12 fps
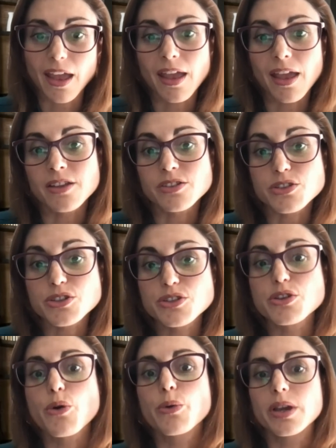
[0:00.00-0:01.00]
And
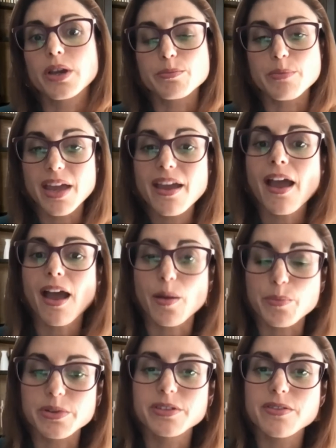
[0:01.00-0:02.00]
so it may
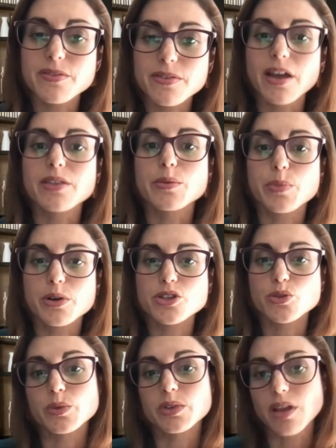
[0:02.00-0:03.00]
happen that the
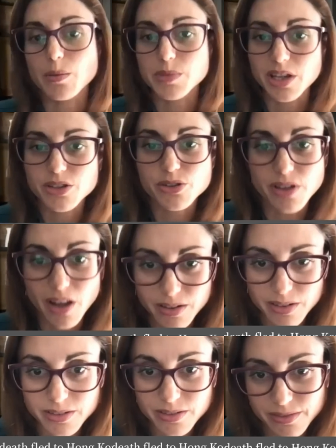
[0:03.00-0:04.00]
person will not be
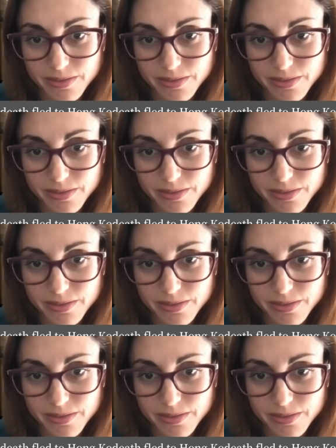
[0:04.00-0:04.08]
extradited.